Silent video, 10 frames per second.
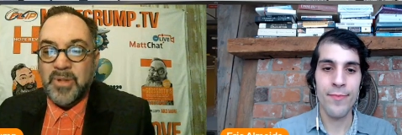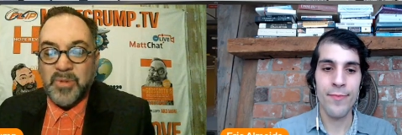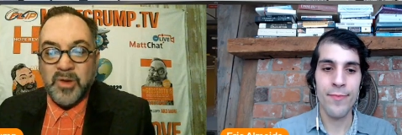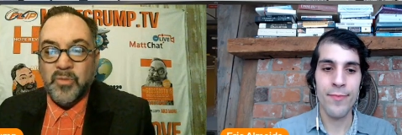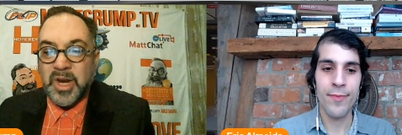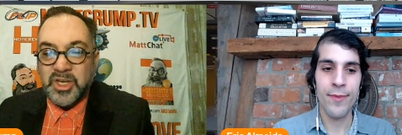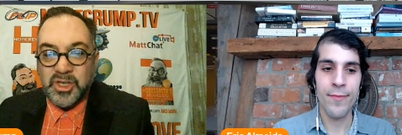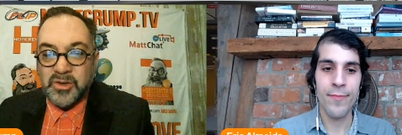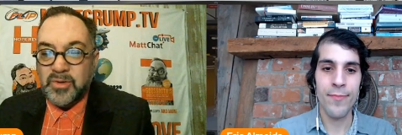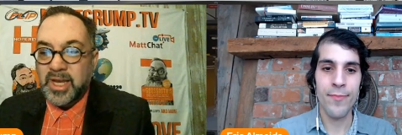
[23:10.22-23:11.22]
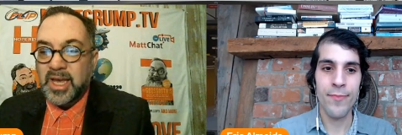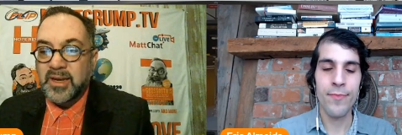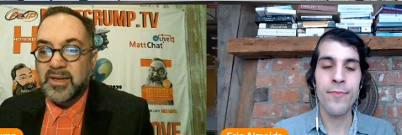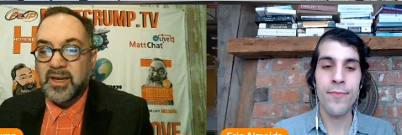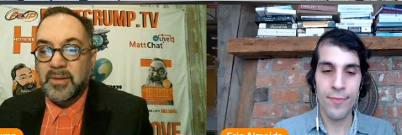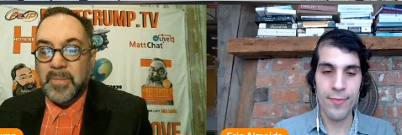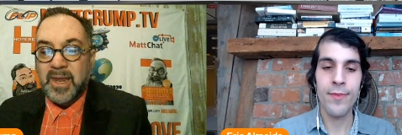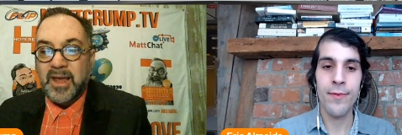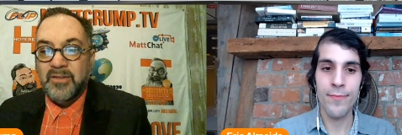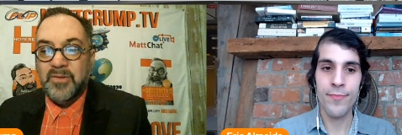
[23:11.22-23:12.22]
Speaker 1: people can reach you, and um,
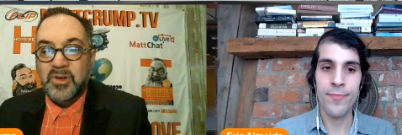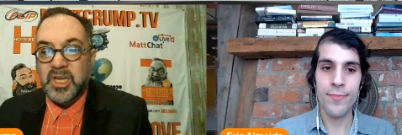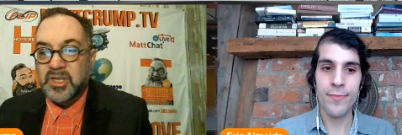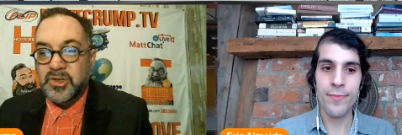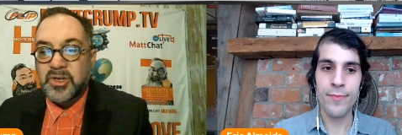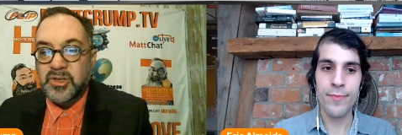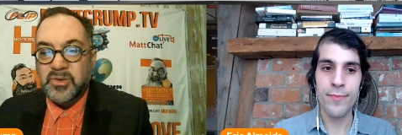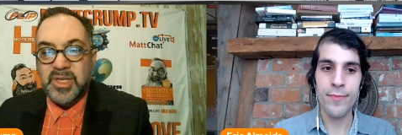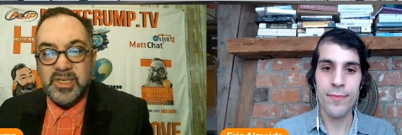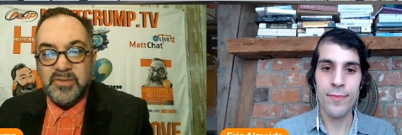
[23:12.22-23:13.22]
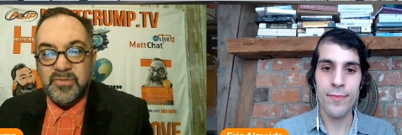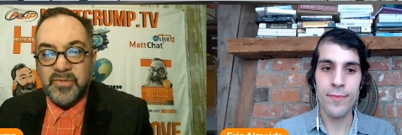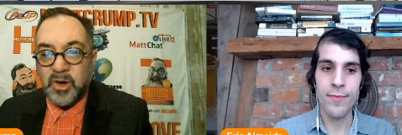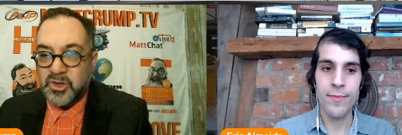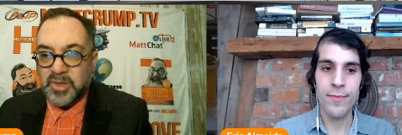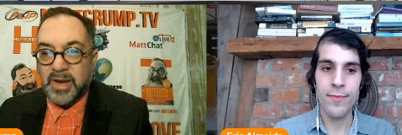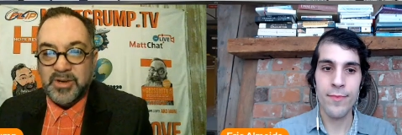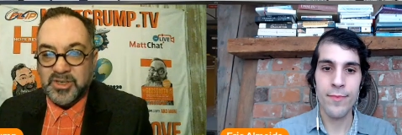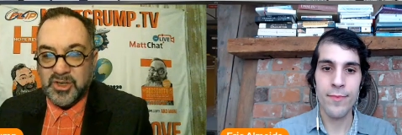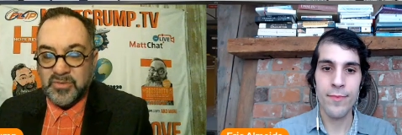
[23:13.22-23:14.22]
and how, because you can do this virtually, I
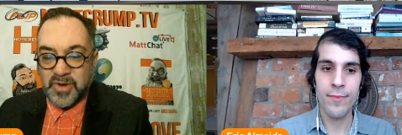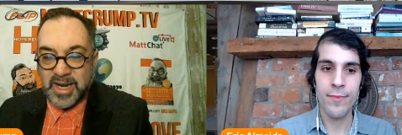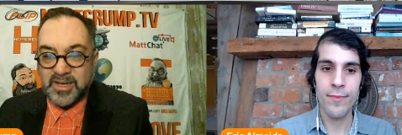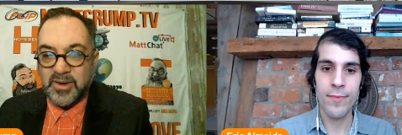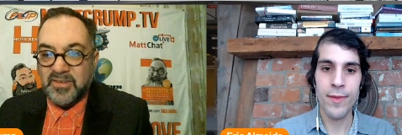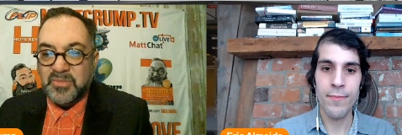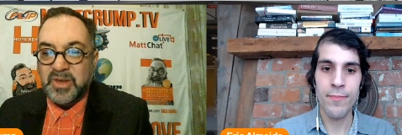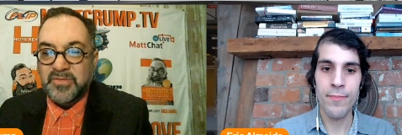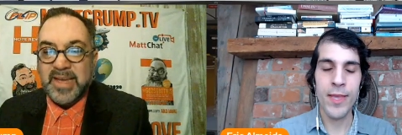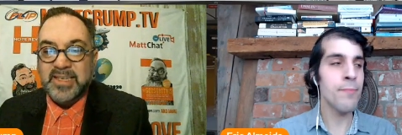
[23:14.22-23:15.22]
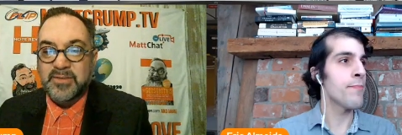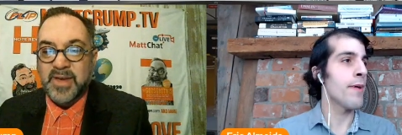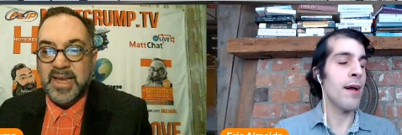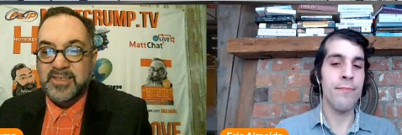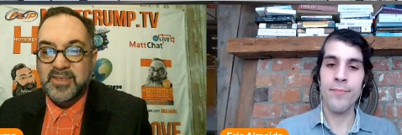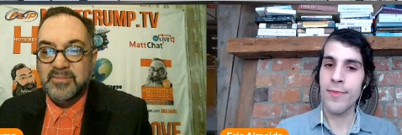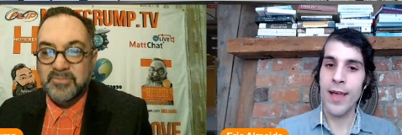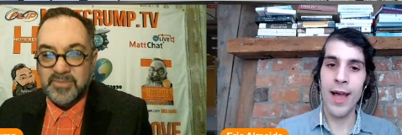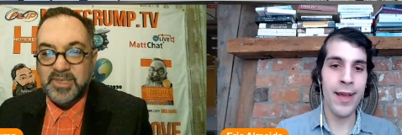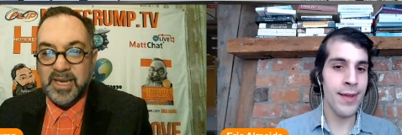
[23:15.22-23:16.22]
would assume, right? Don't have to be face to face. Yep.
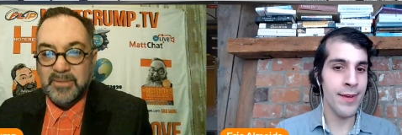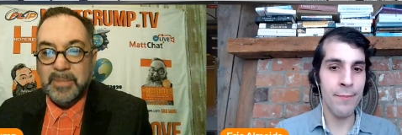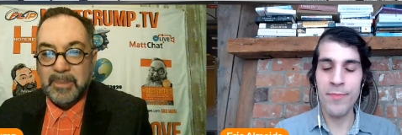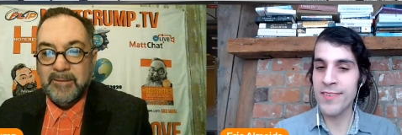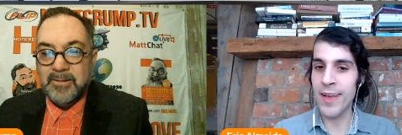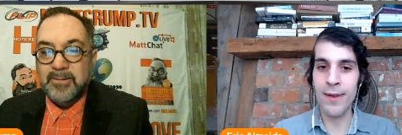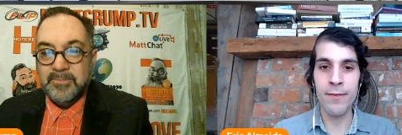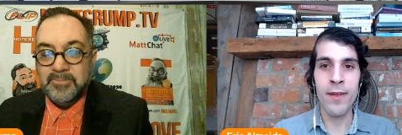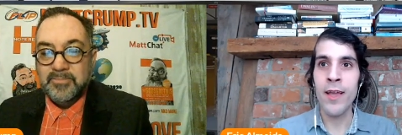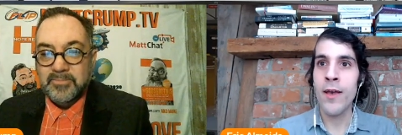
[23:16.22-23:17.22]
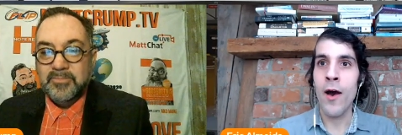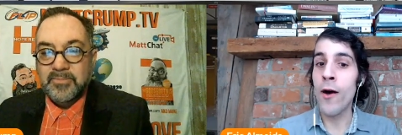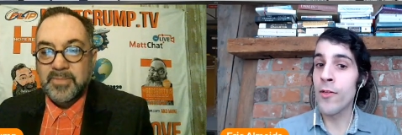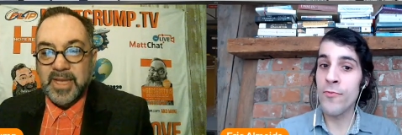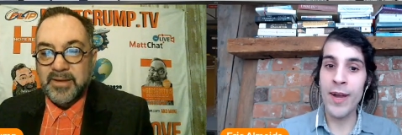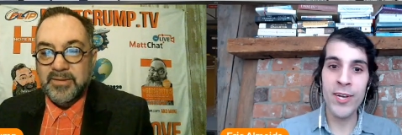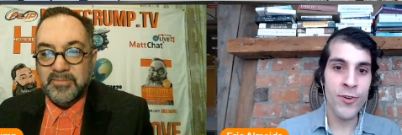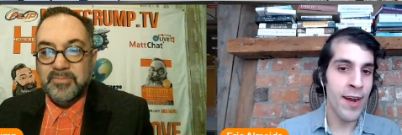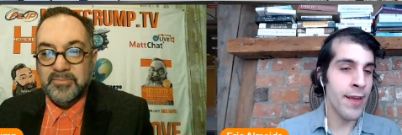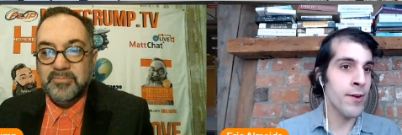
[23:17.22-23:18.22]
Speaker 2: I yeah. yep. This, uh, all of my
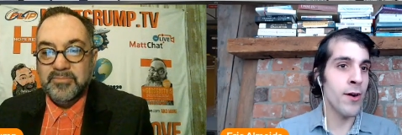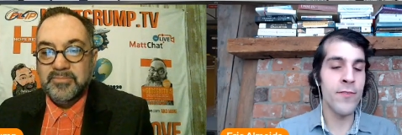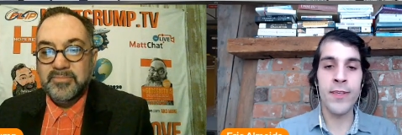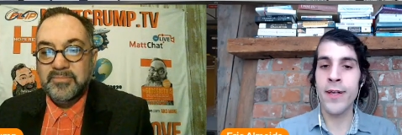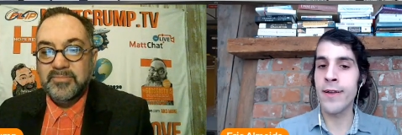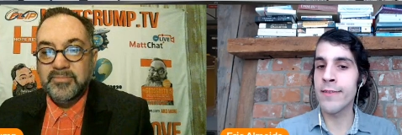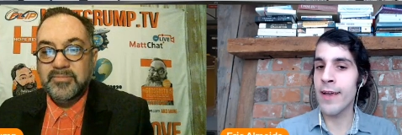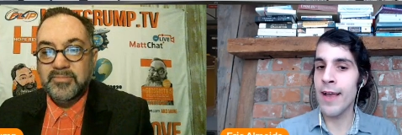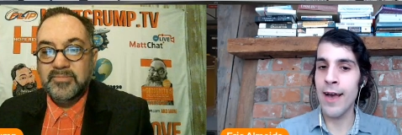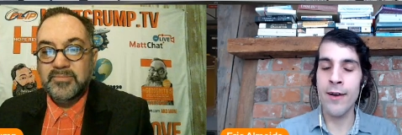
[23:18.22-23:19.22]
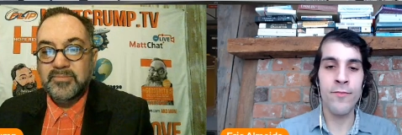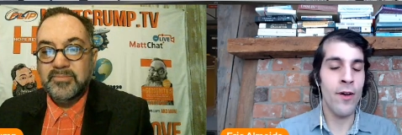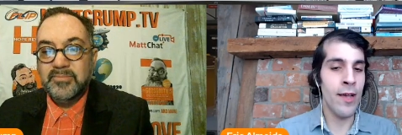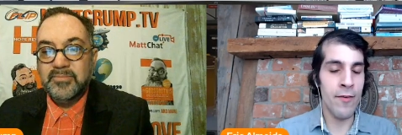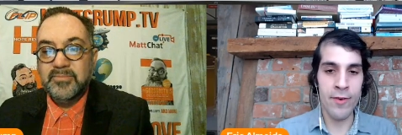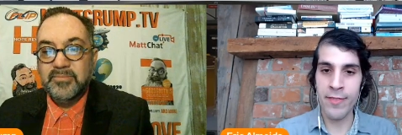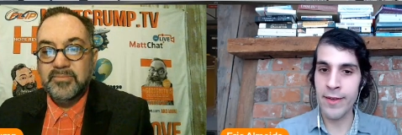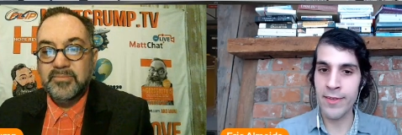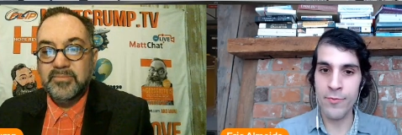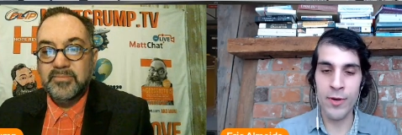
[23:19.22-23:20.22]
training and all of the clients I have,
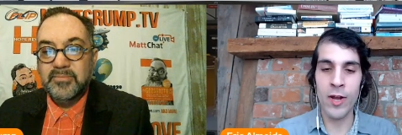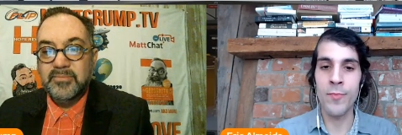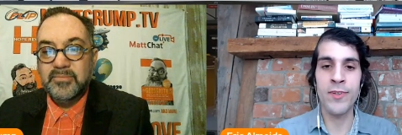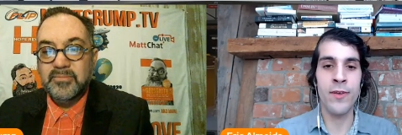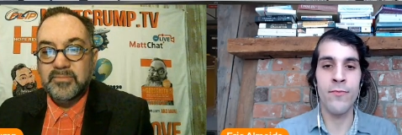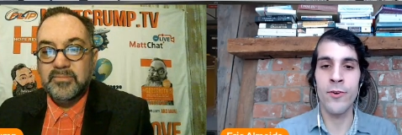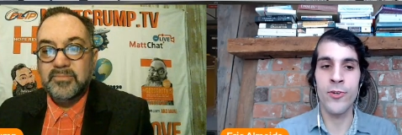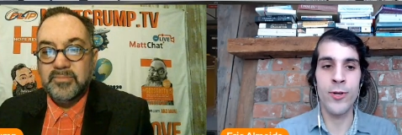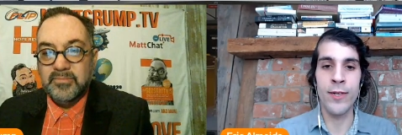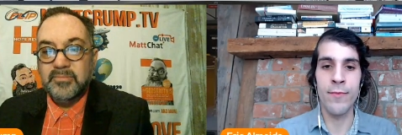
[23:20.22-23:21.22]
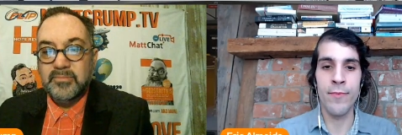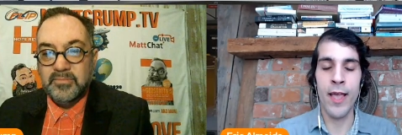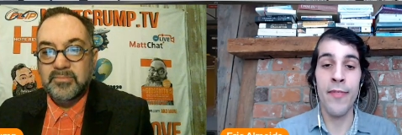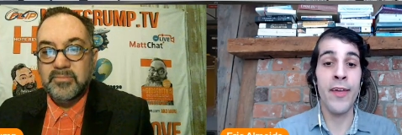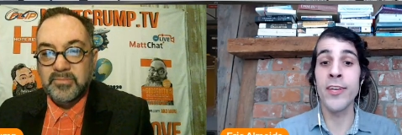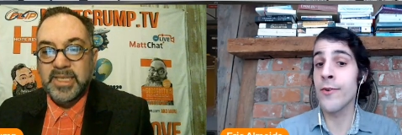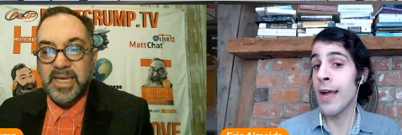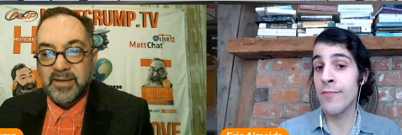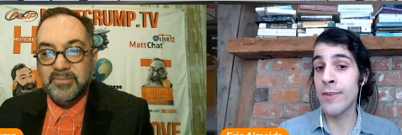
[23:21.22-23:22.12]
everything is one hundred percent virtual, and they don't
Speaker 1: yep.